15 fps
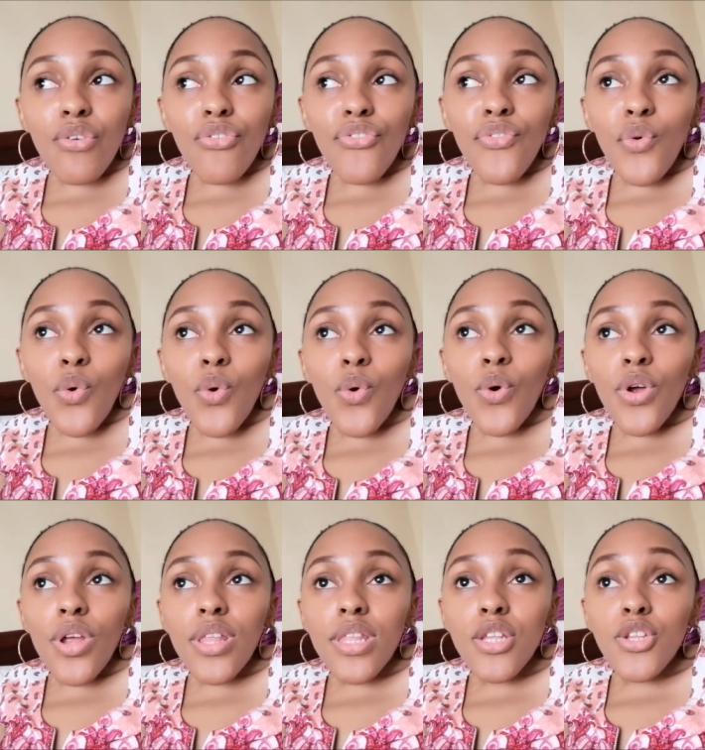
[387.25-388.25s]
for
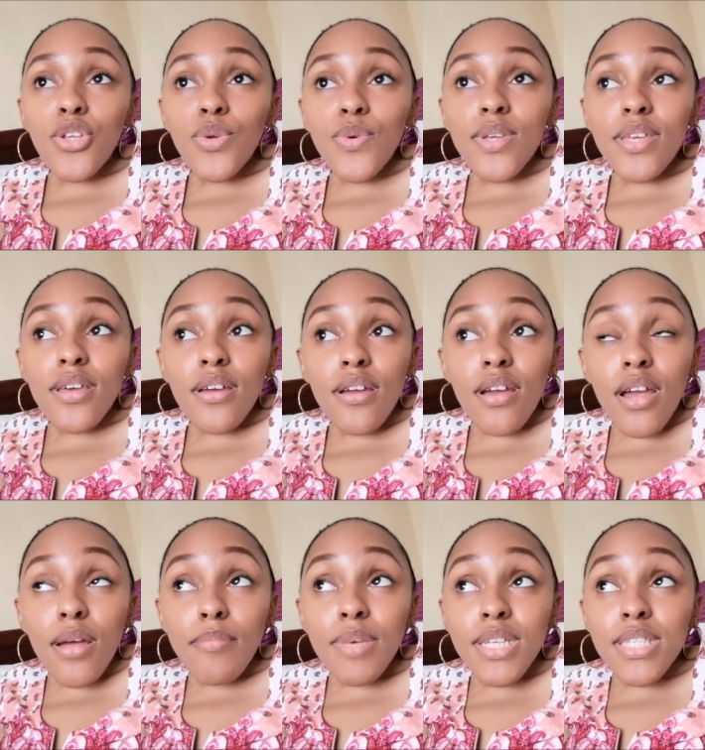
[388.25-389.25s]
the new year,
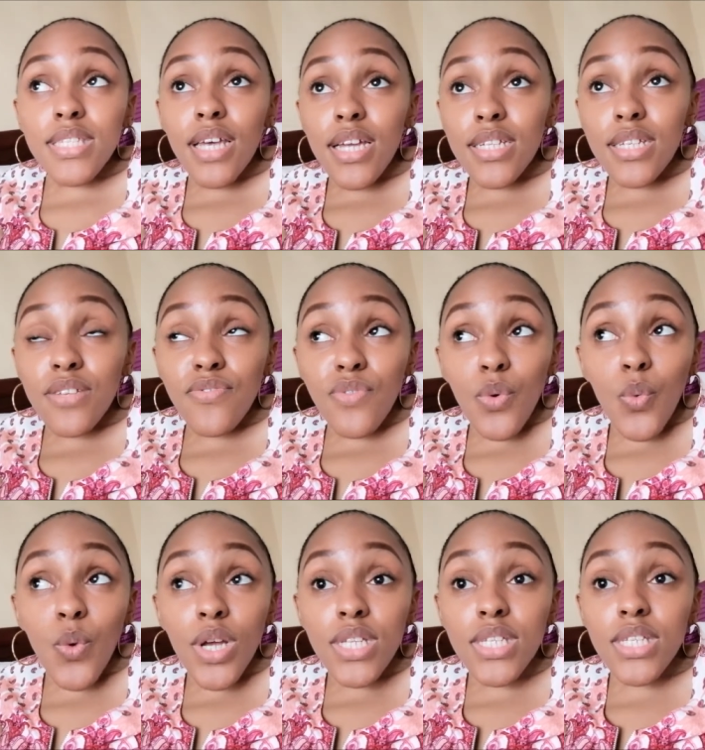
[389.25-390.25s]
I'm excited for
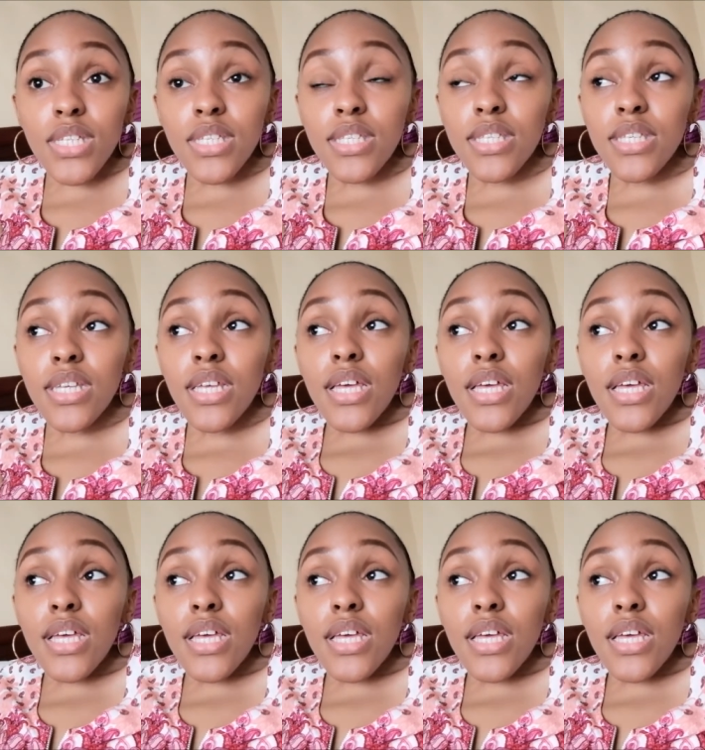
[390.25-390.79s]
what is